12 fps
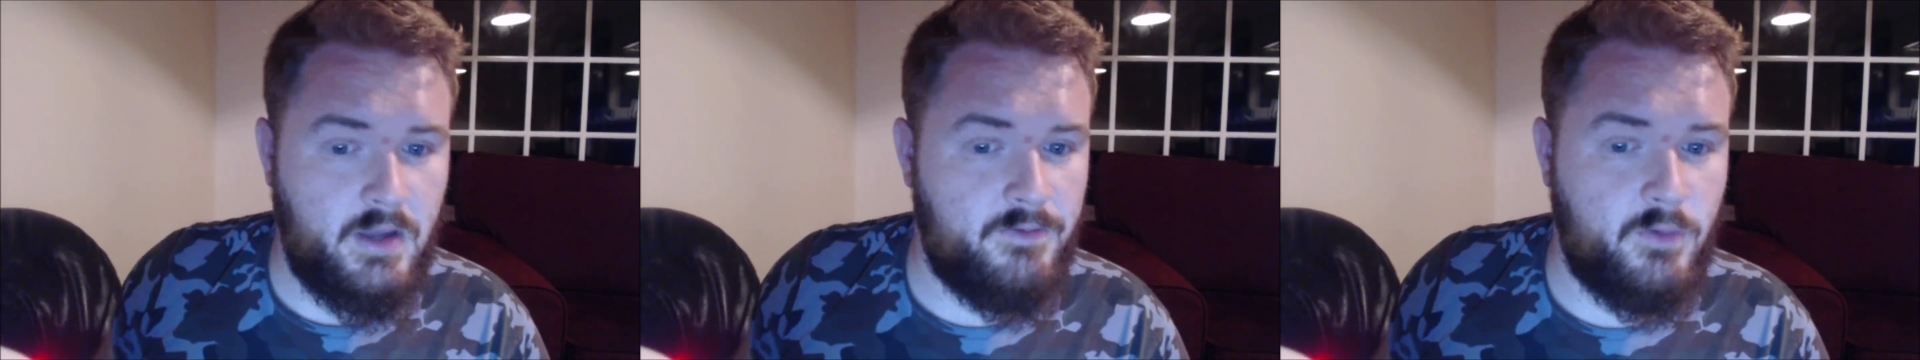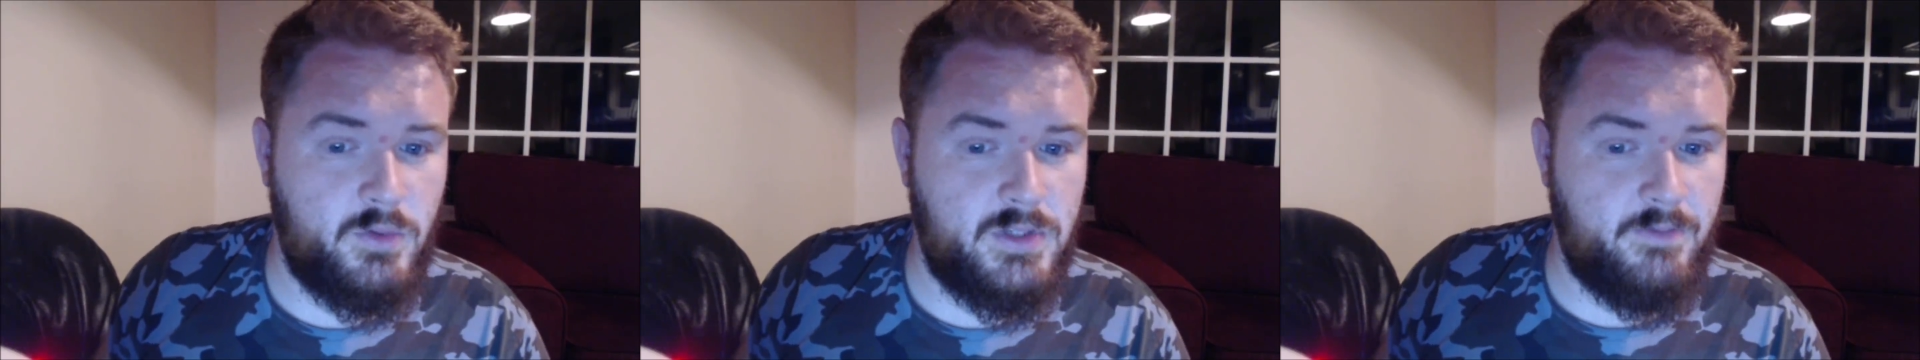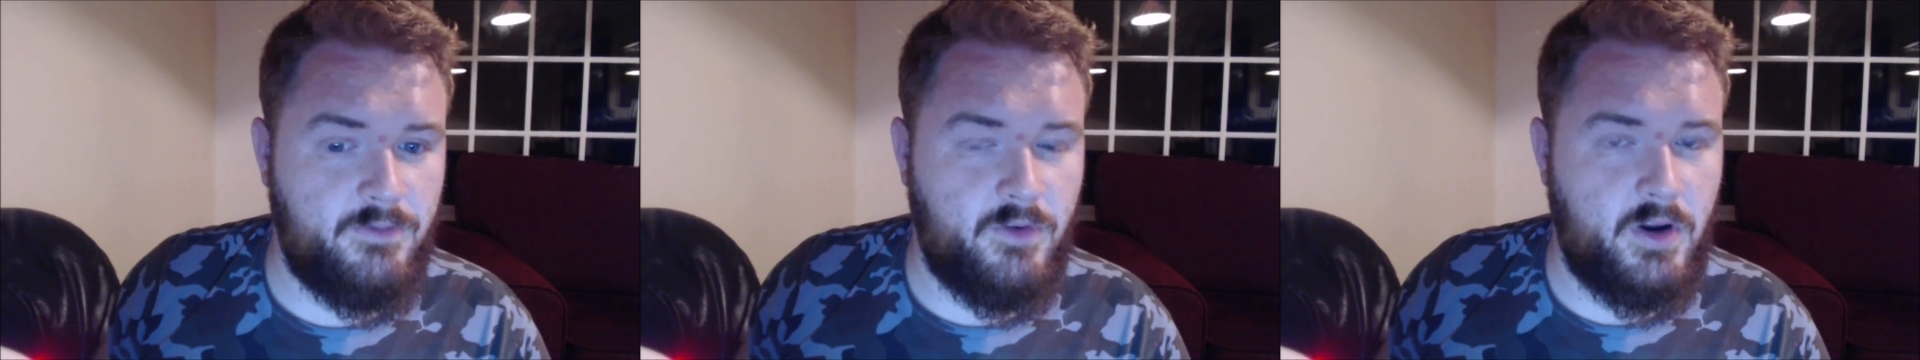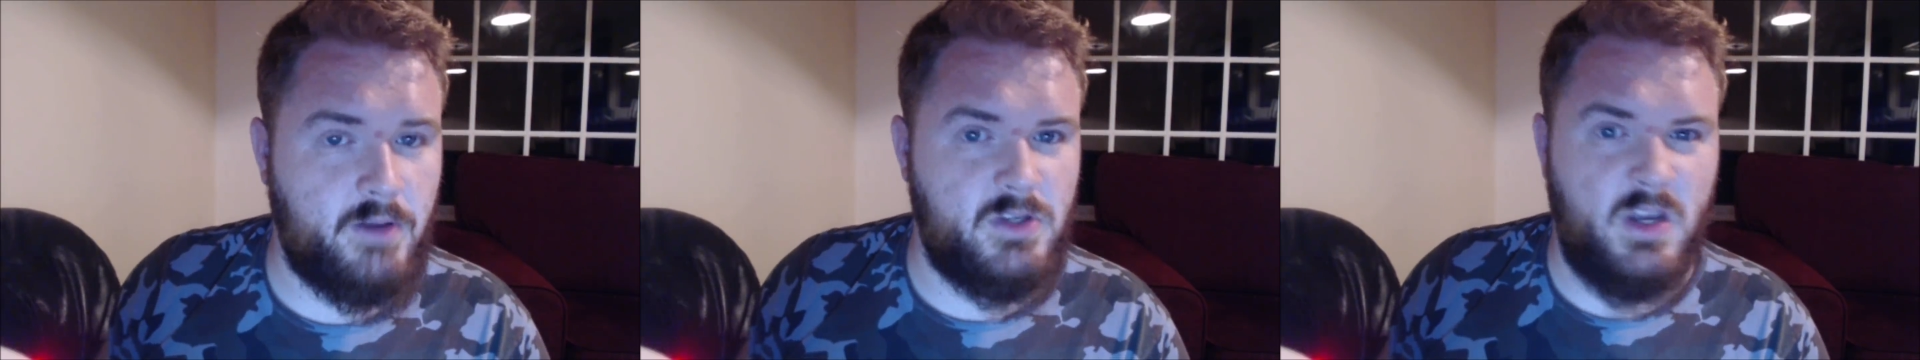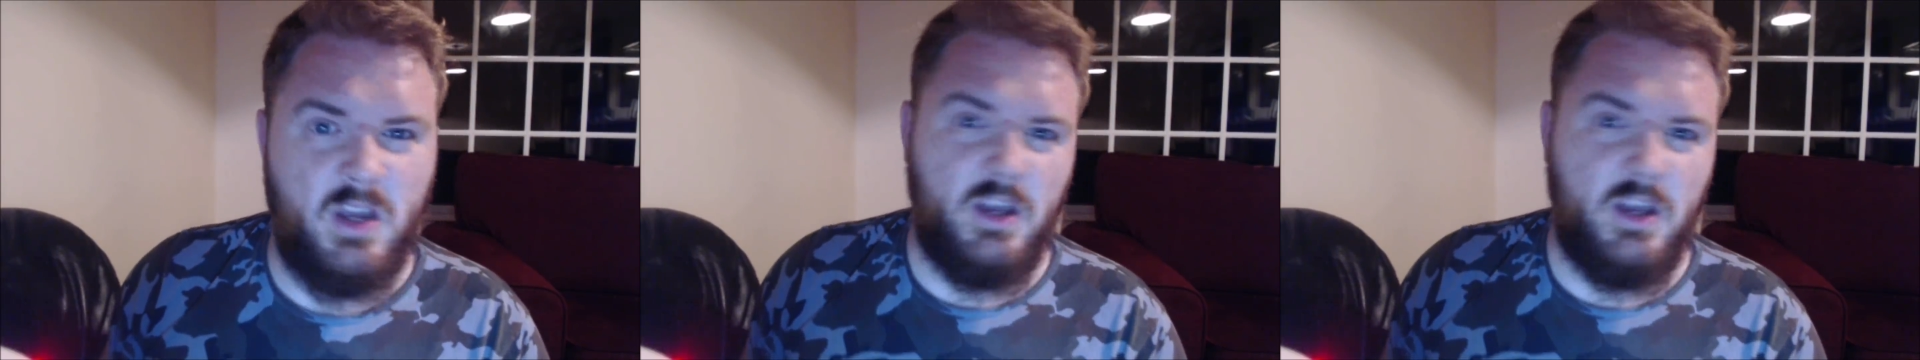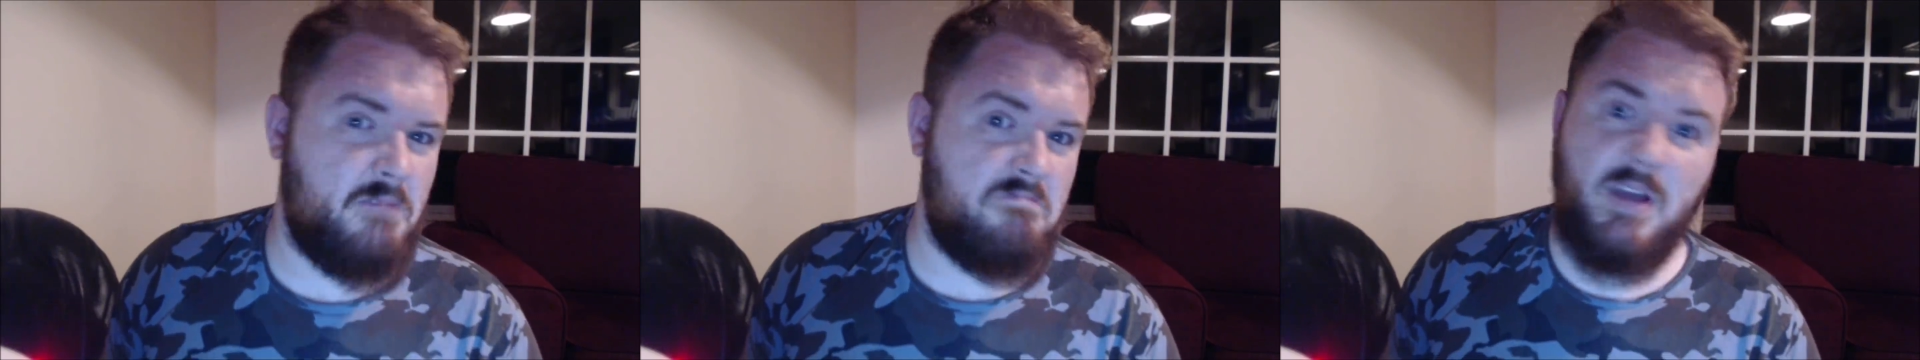14 frames.
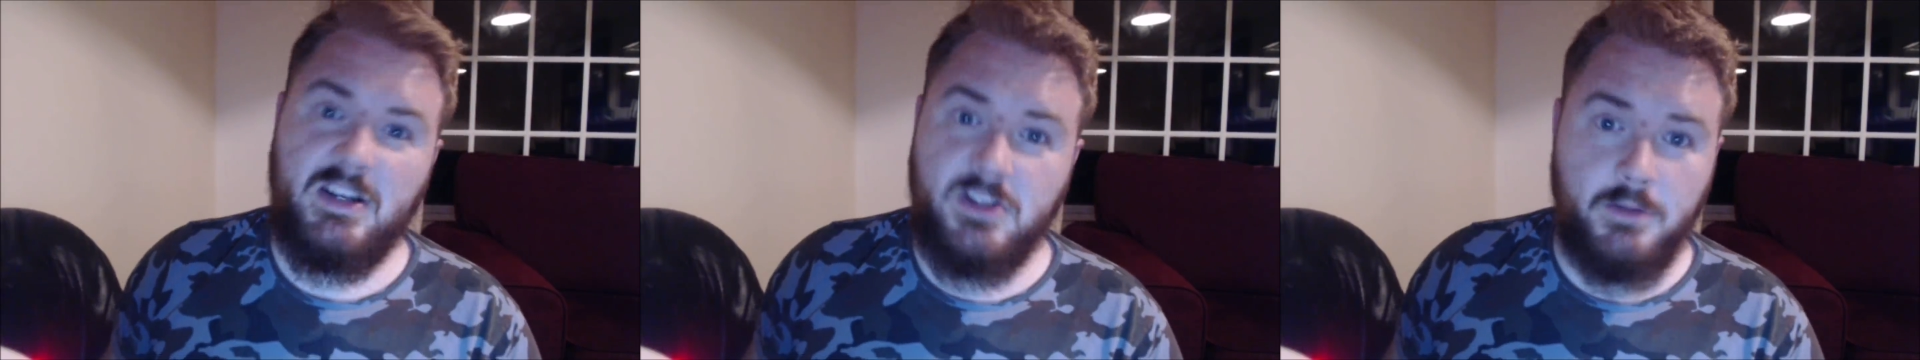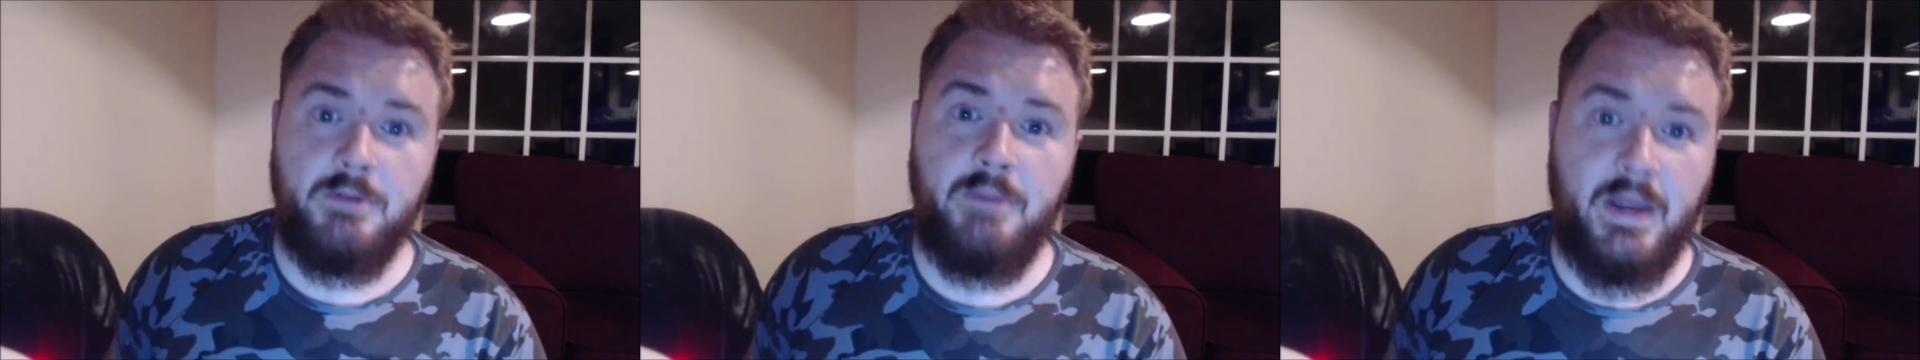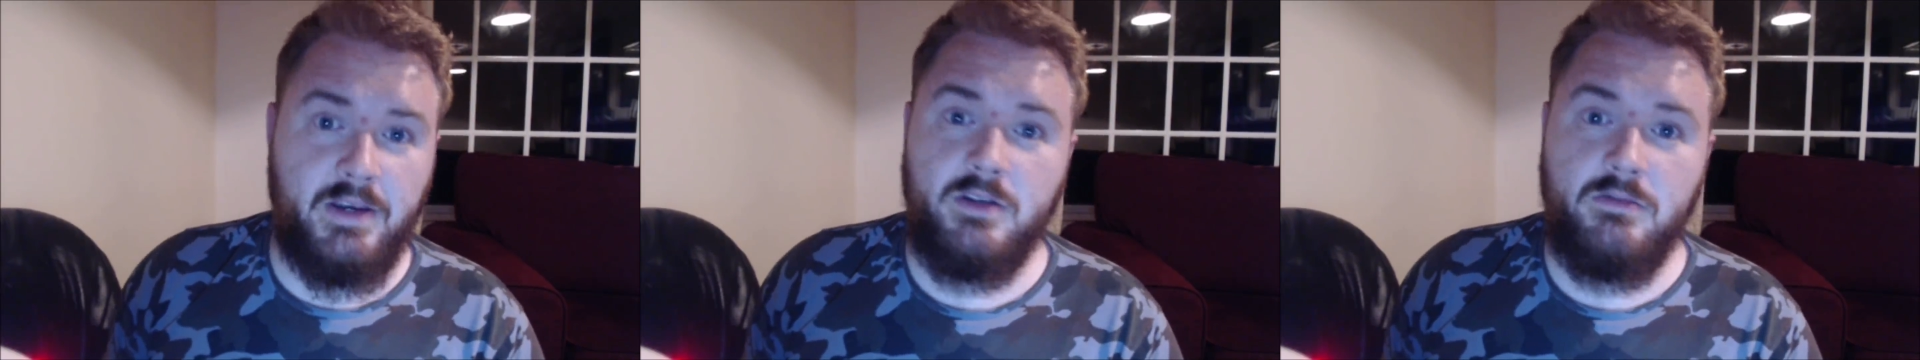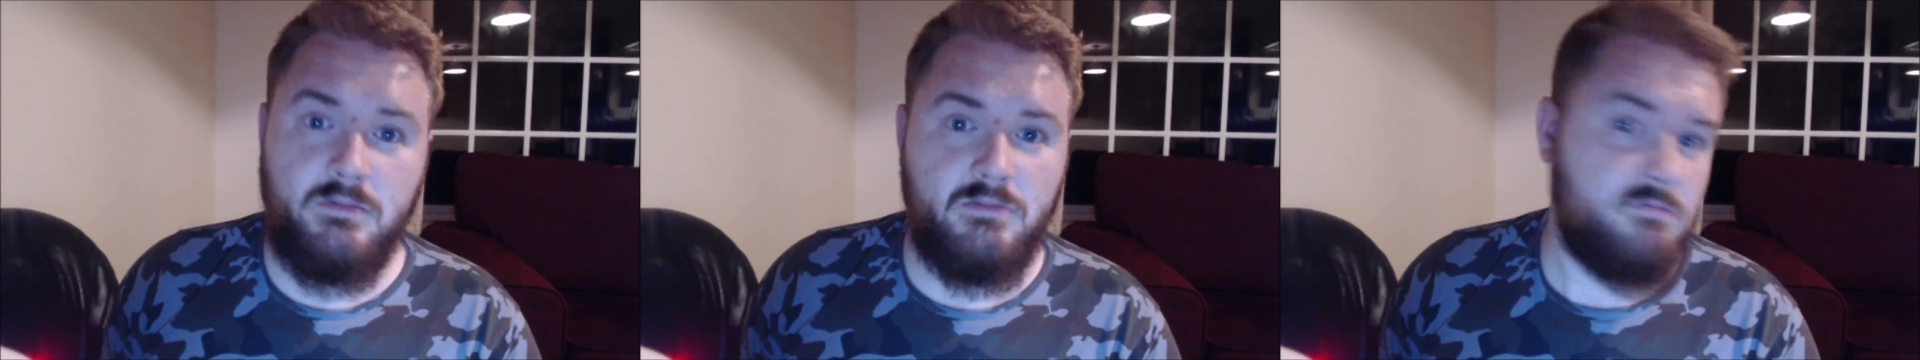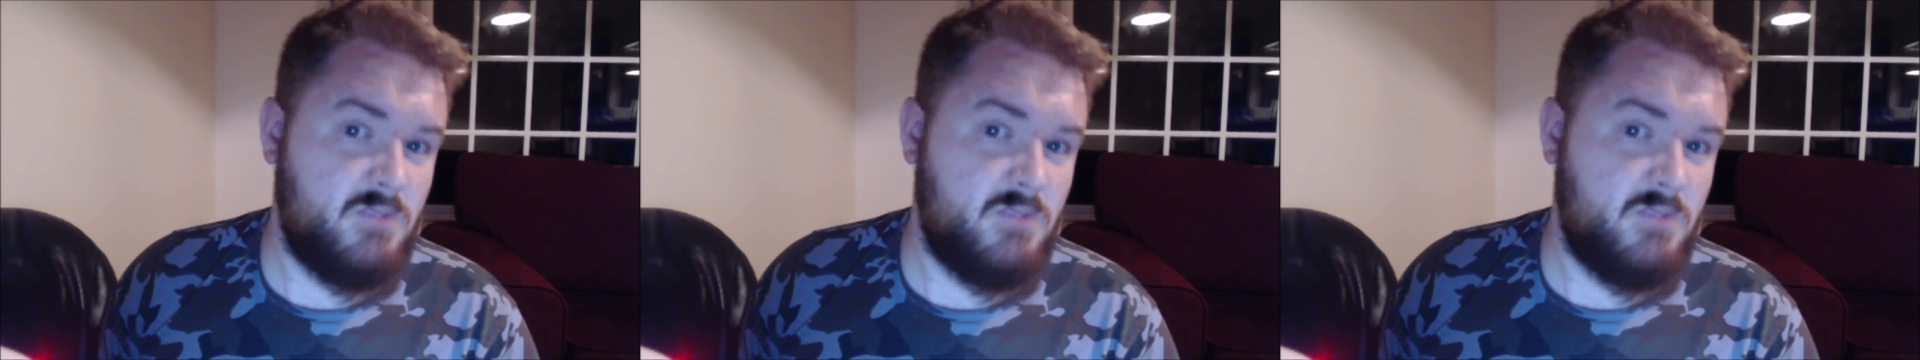Matchup dependent.